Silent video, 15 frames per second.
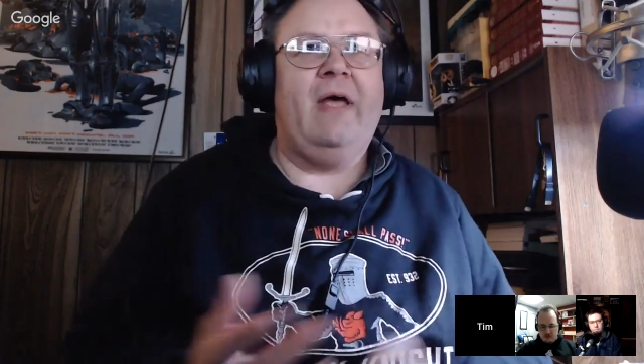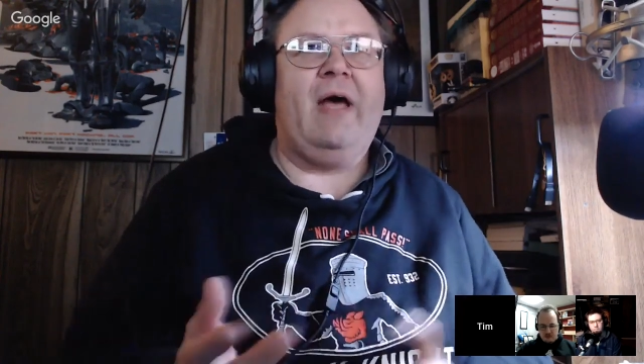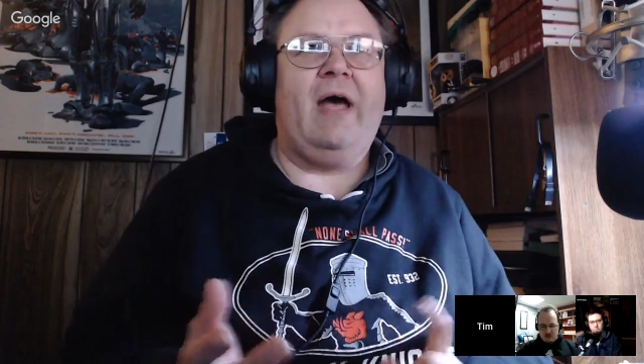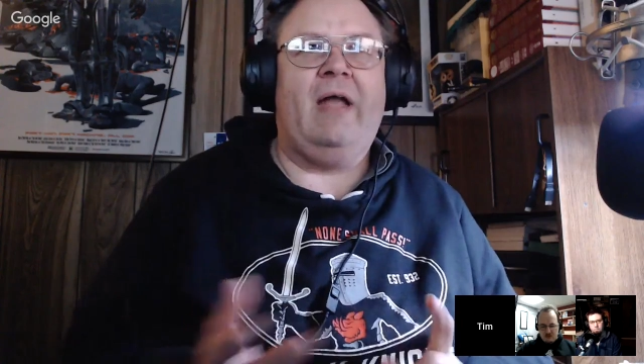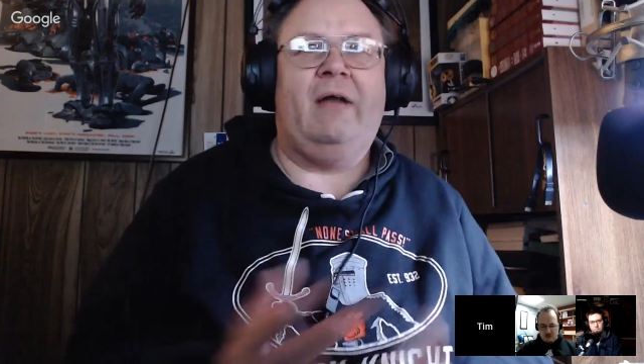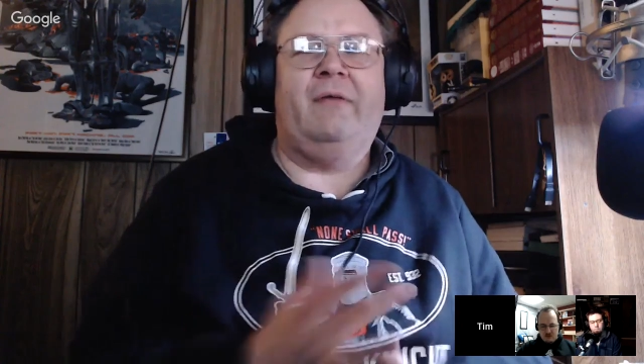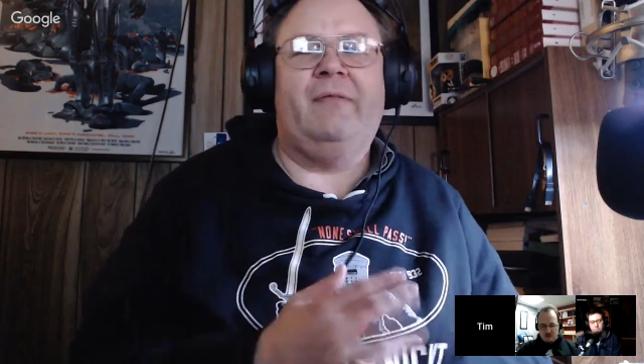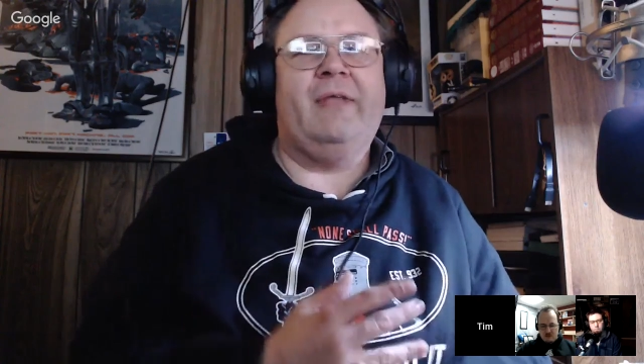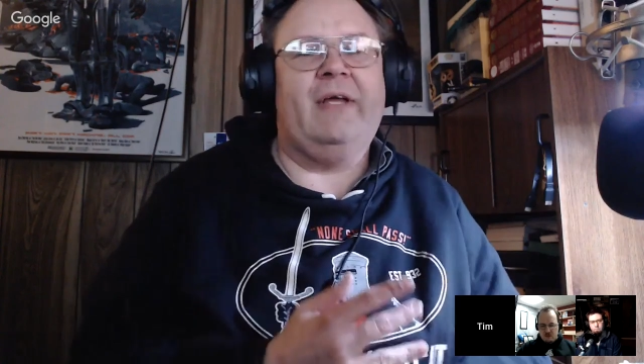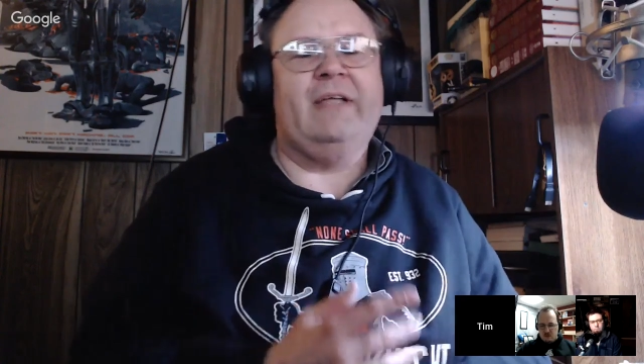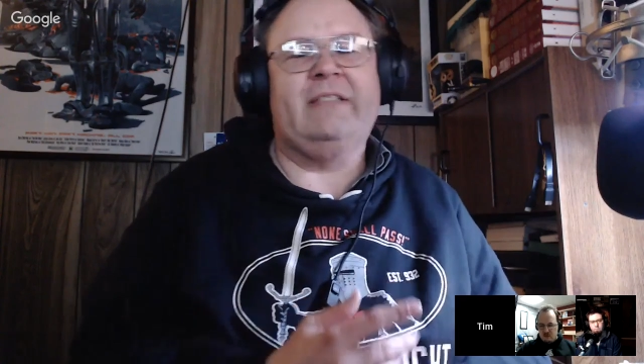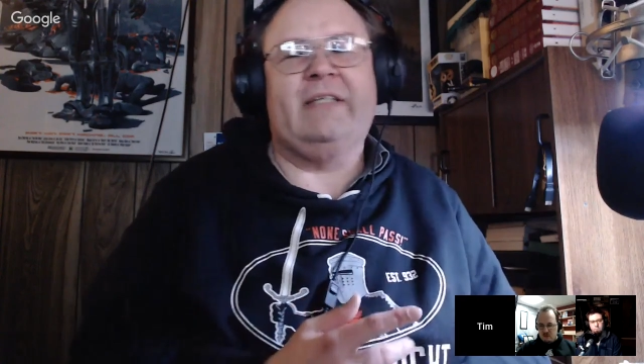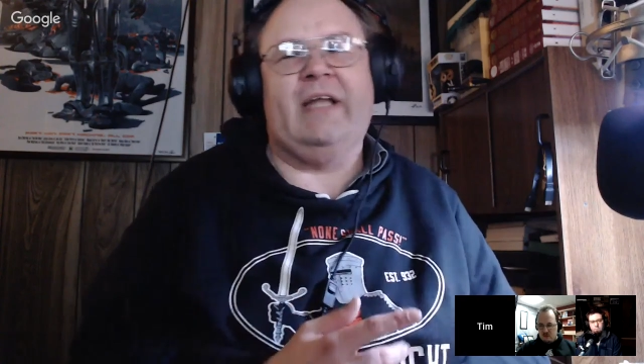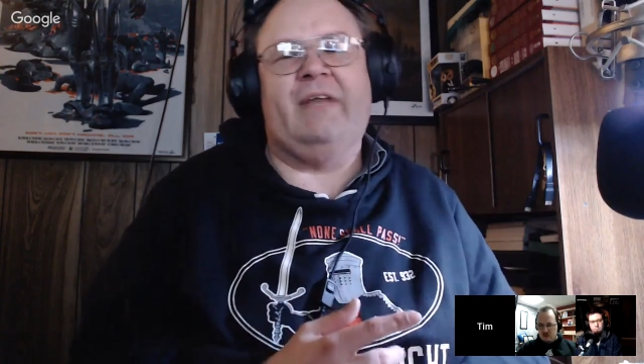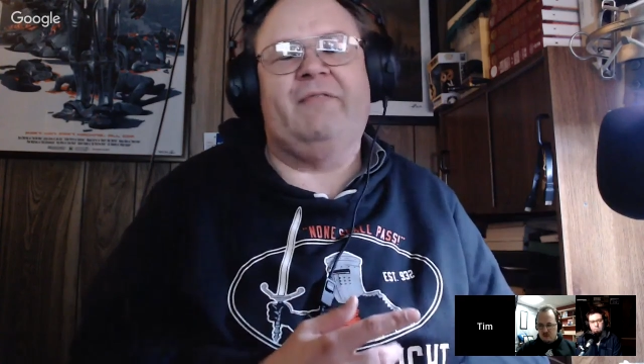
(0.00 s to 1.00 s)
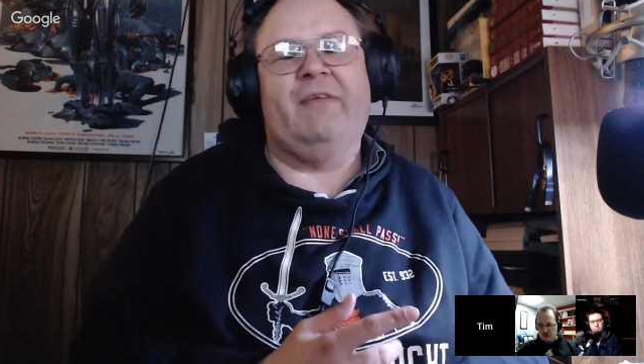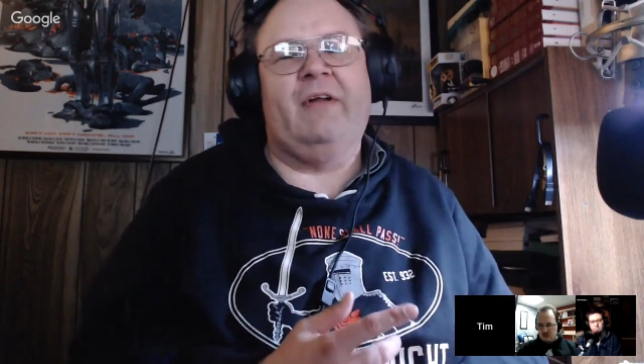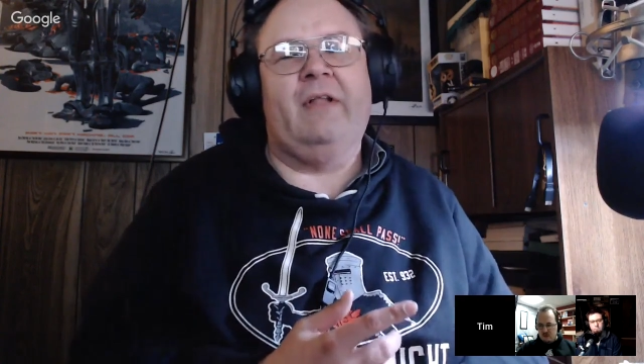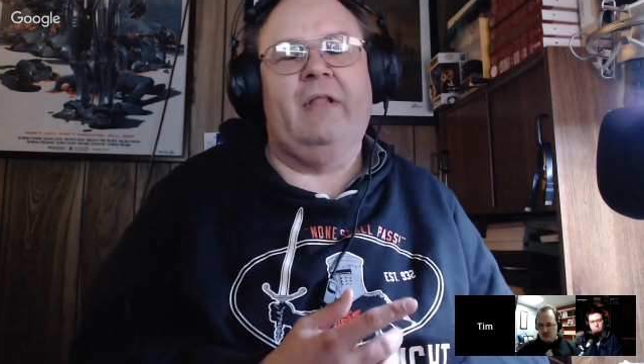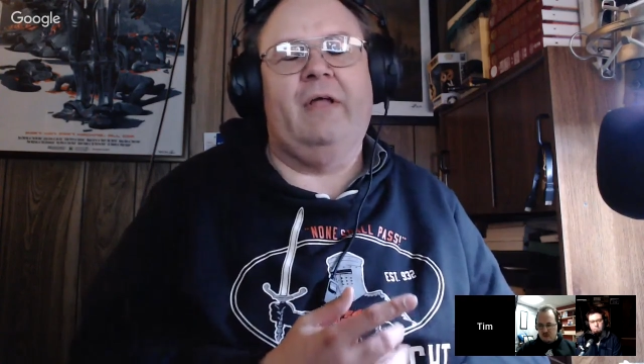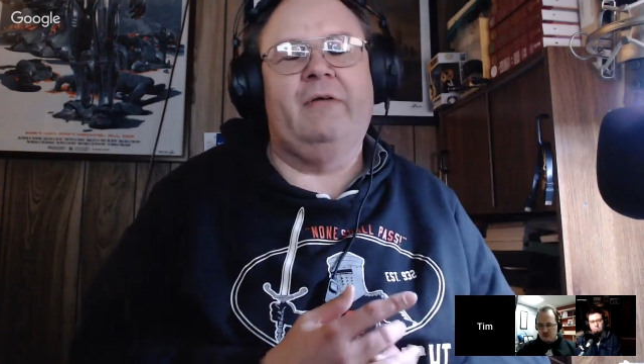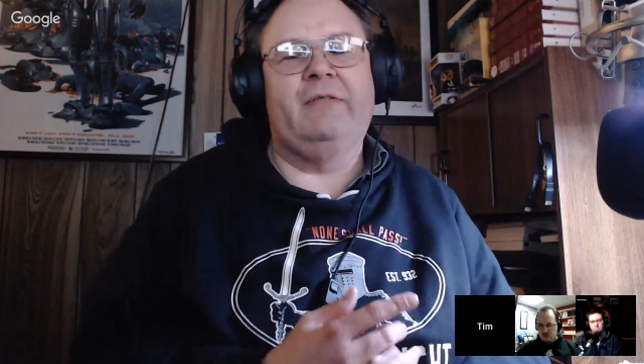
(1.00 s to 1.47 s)
I don't think I stayed for
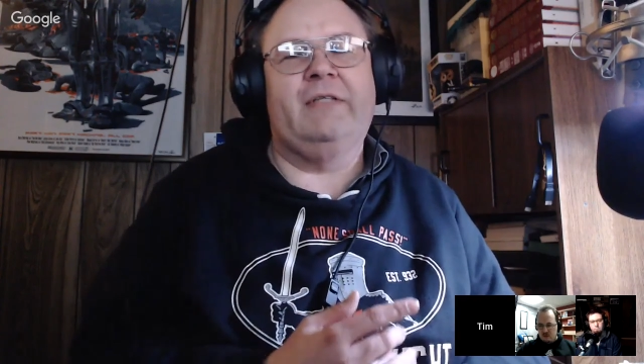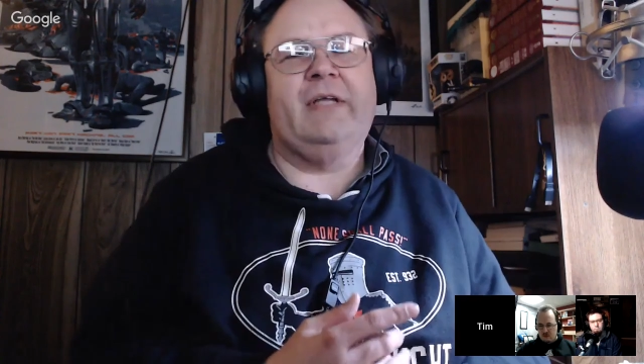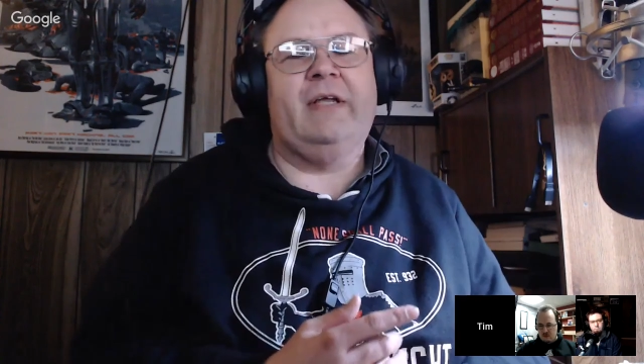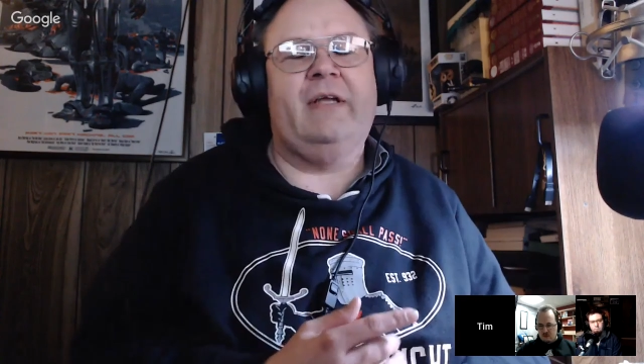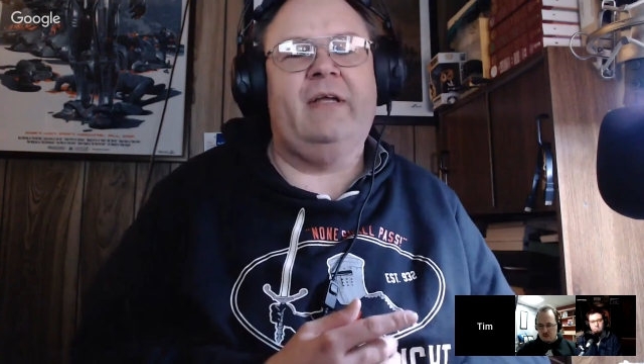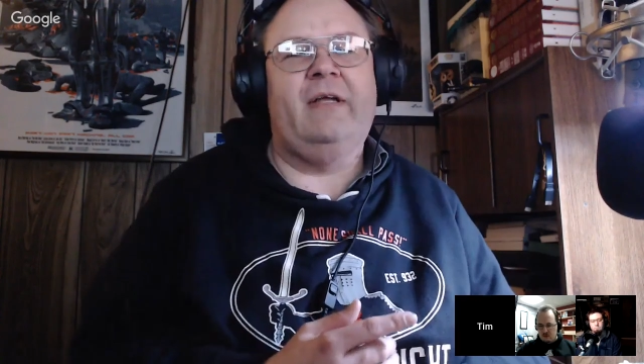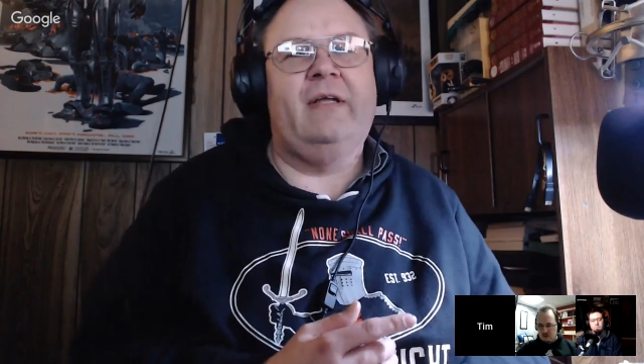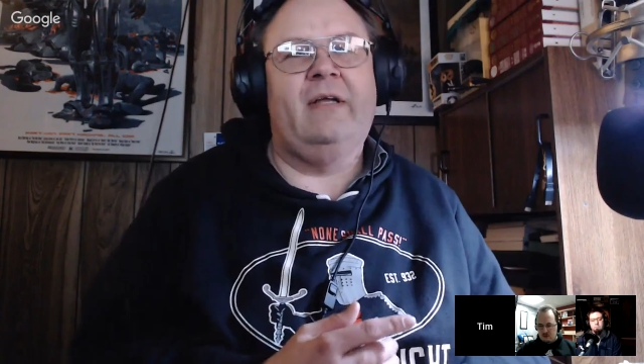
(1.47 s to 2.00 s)
closing.